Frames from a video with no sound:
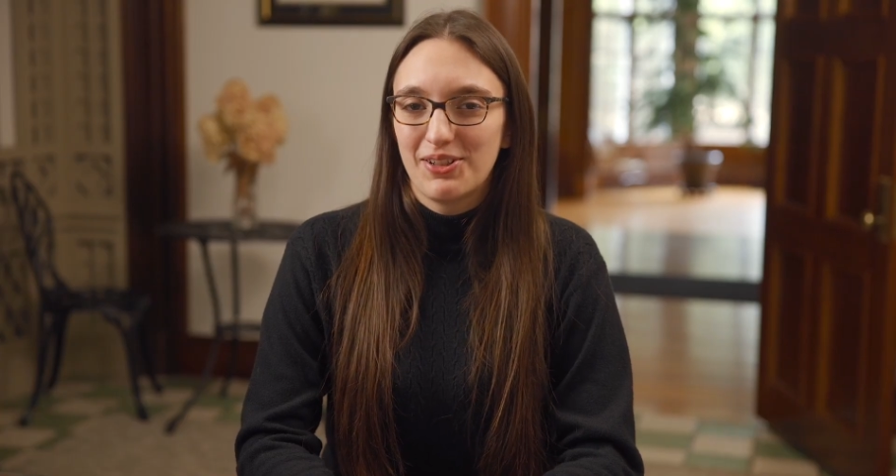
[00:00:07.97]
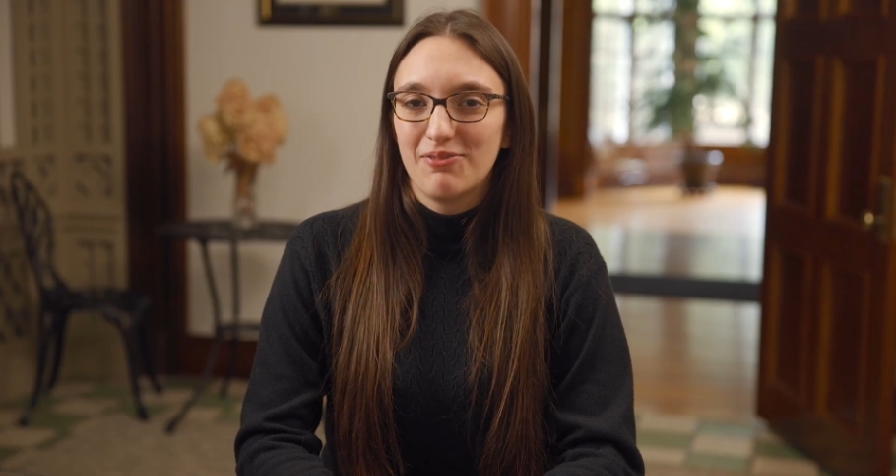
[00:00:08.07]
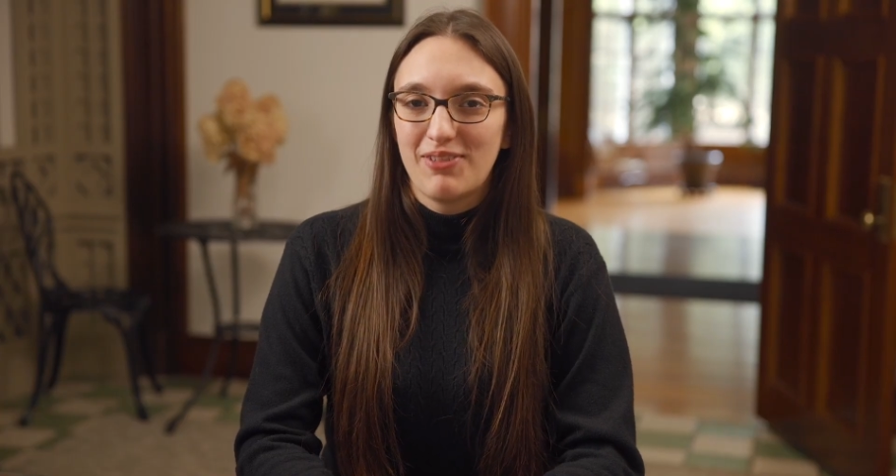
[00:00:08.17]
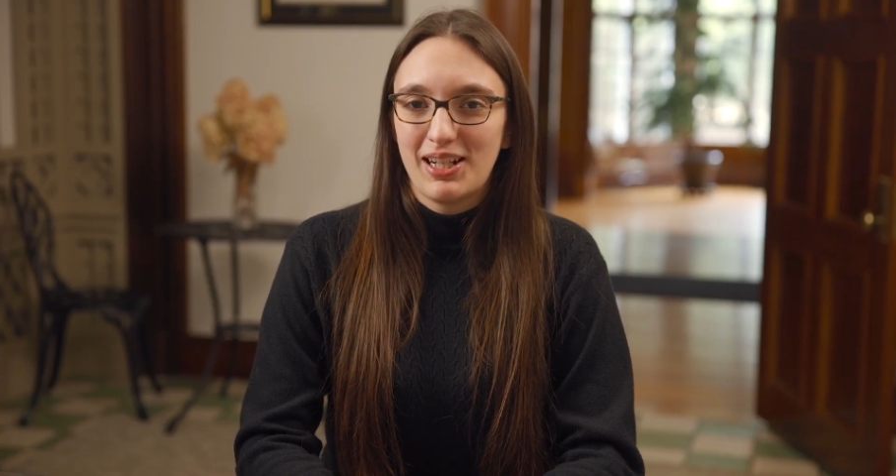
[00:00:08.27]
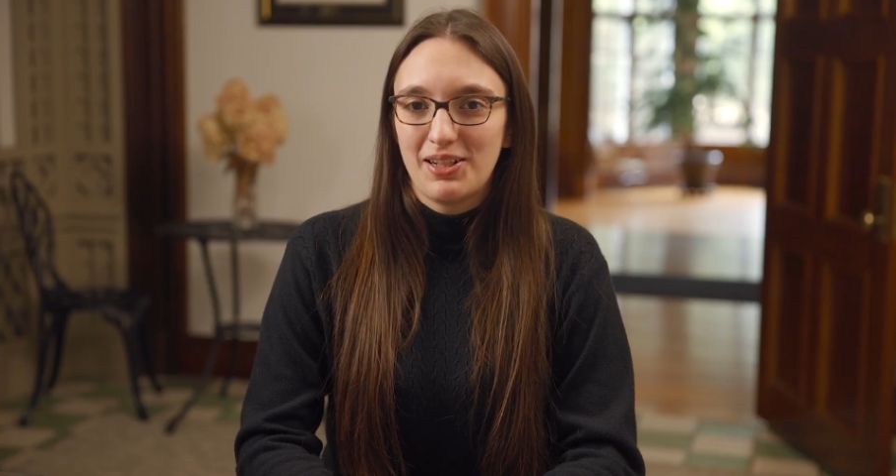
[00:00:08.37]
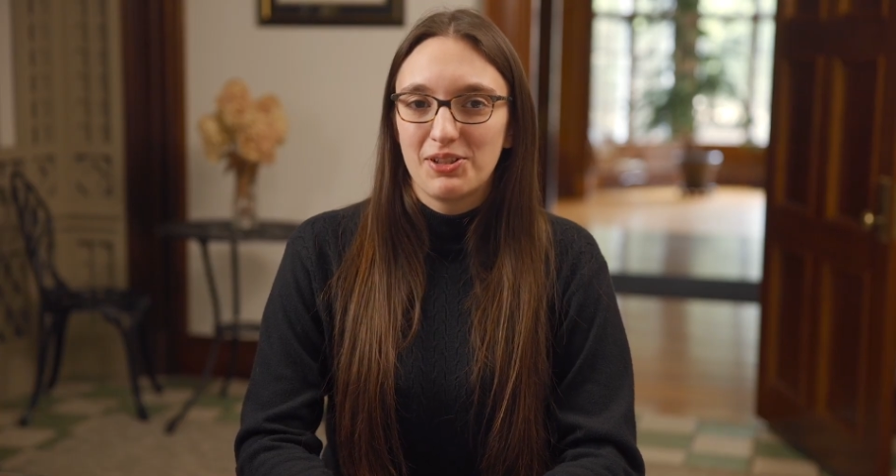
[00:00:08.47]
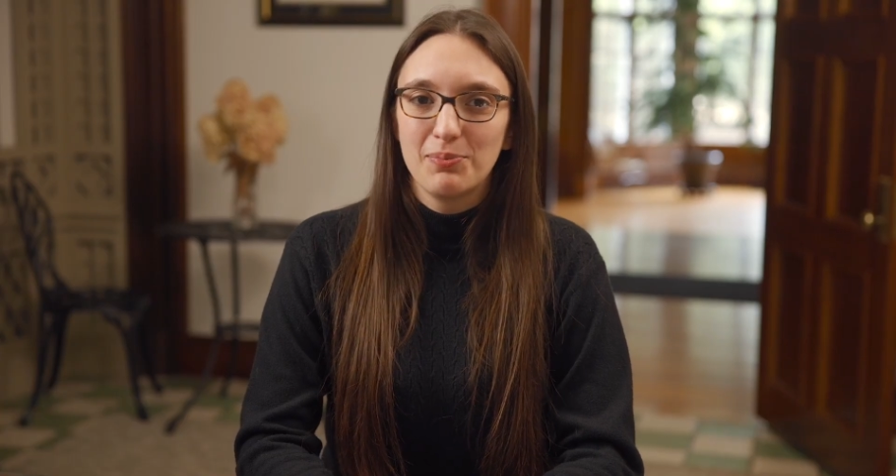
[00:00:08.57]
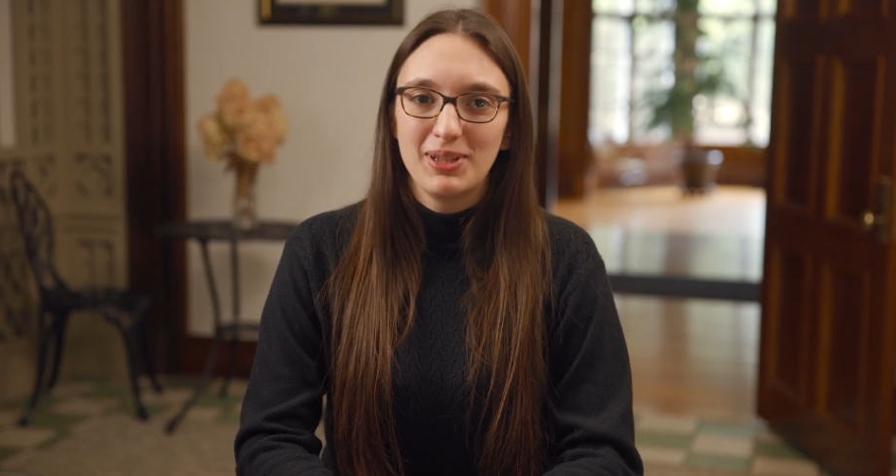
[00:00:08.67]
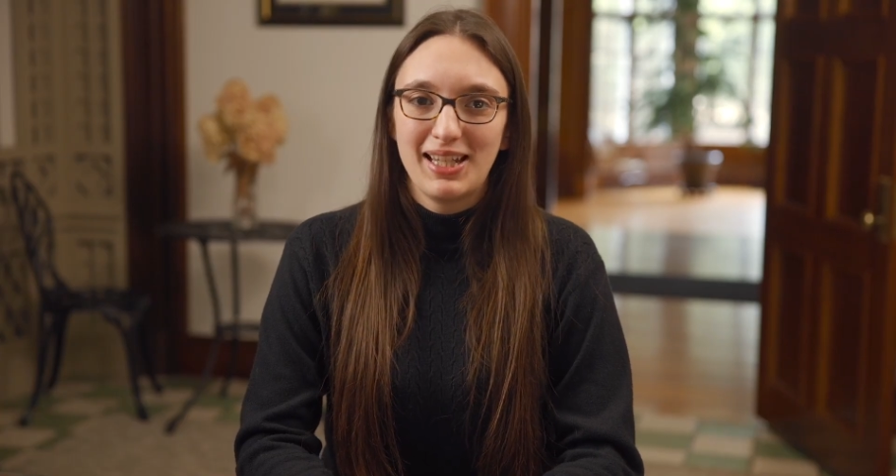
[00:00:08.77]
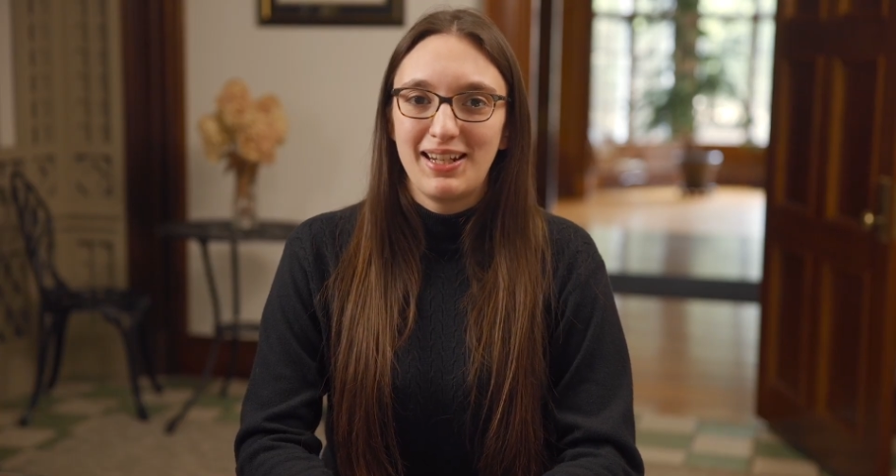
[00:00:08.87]
of Financial
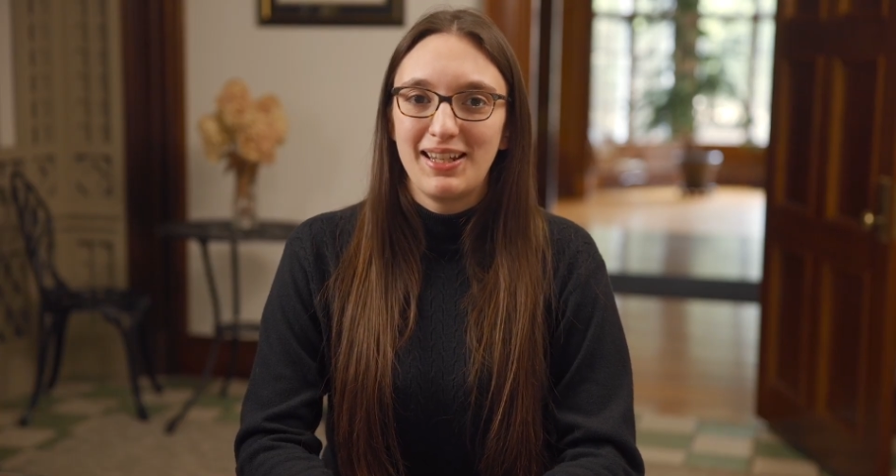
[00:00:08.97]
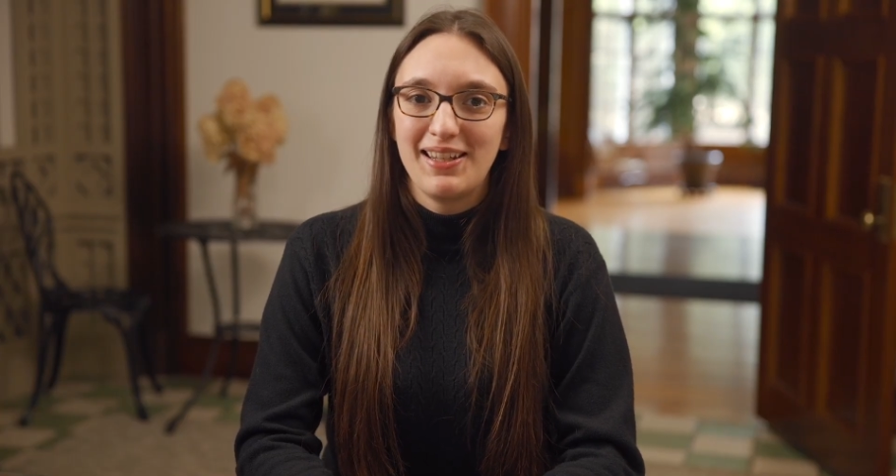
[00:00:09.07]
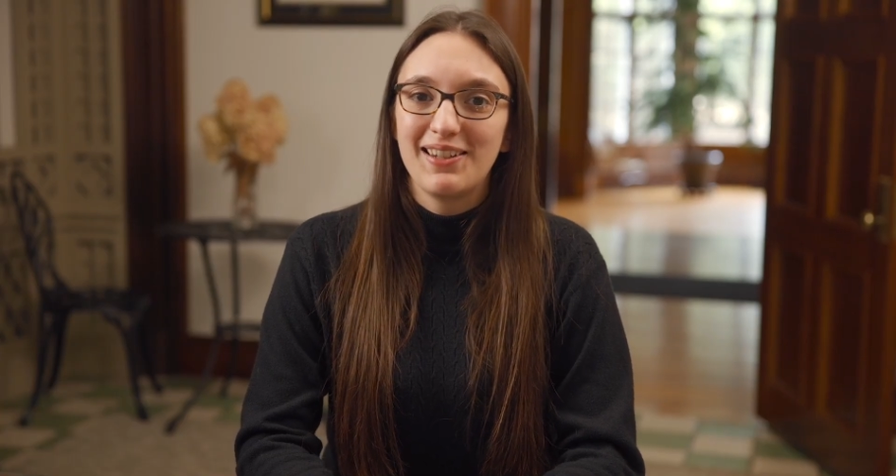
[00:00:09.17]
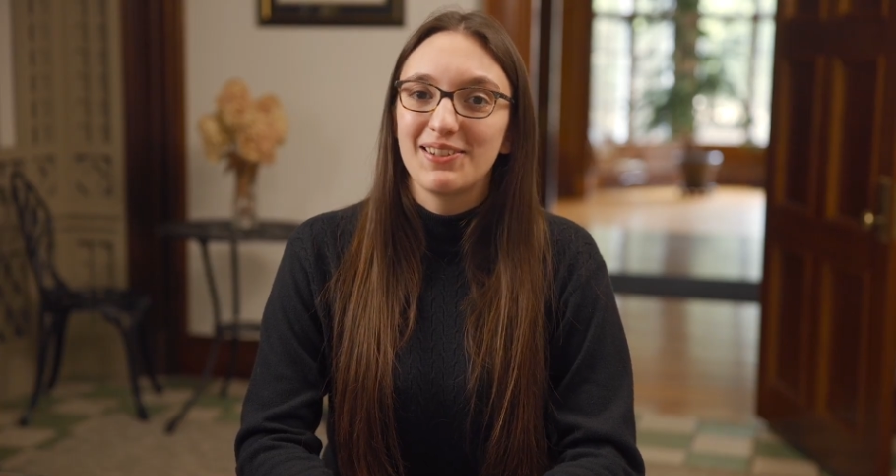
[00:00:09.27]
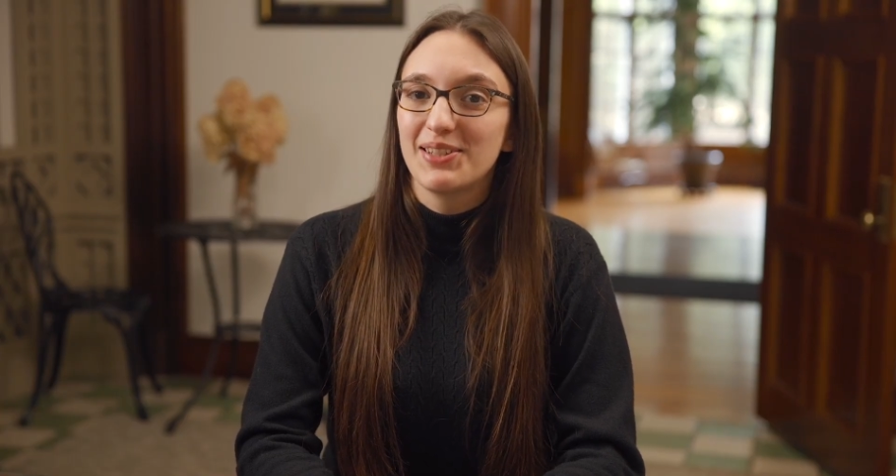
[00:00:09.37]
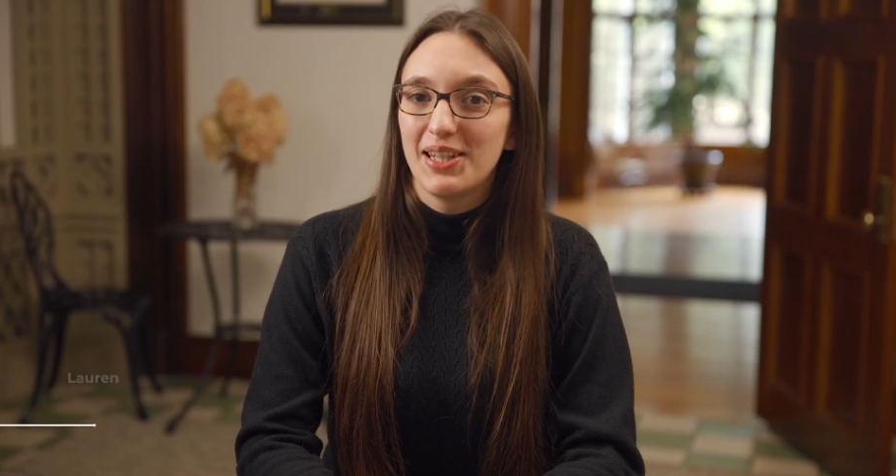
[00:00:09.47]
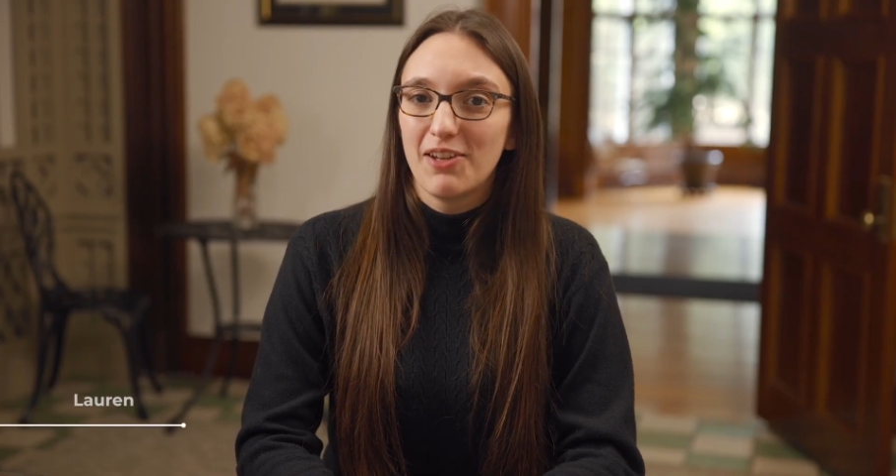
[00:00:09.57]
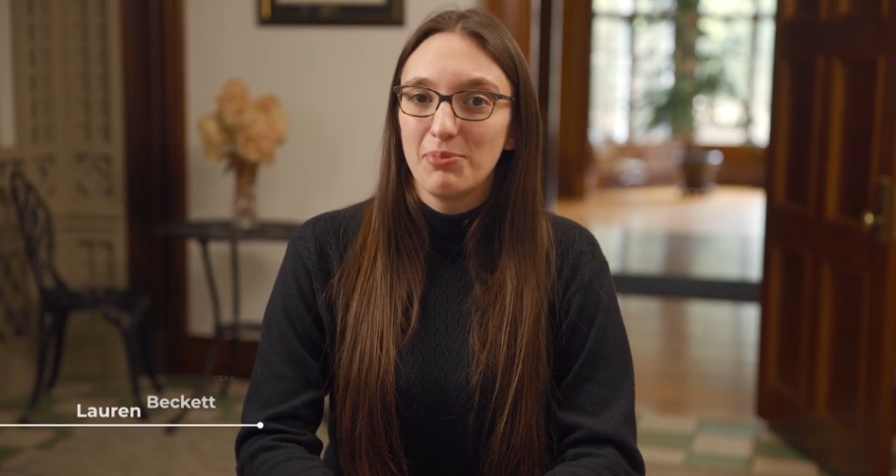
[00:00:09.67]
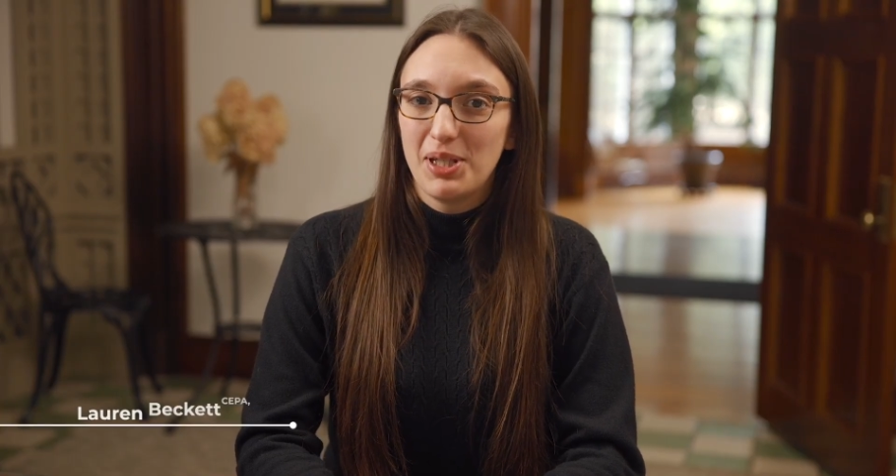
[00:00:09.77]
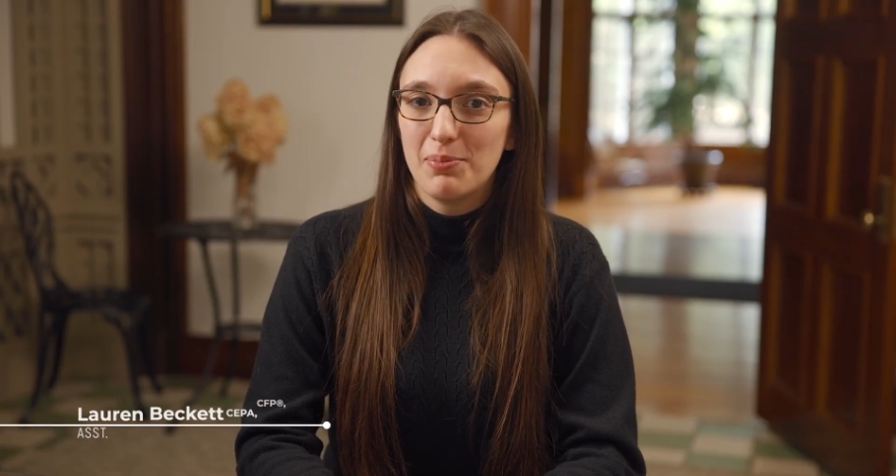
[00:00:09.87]
Planning and a
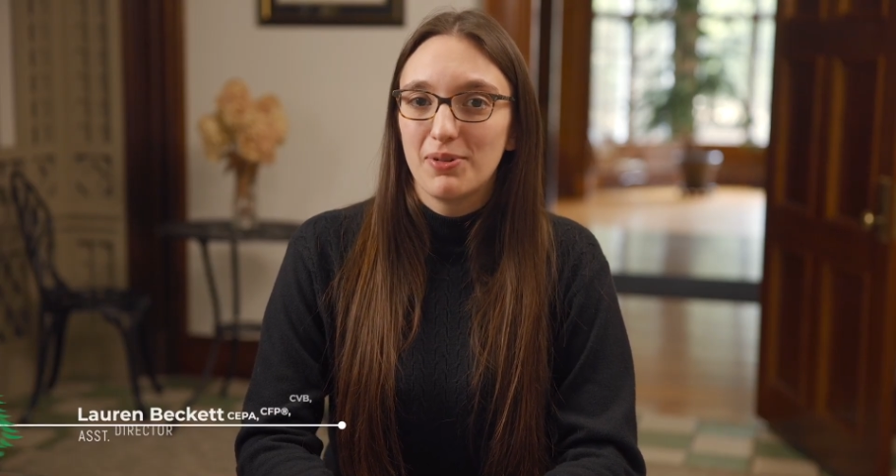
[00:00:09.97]
CFP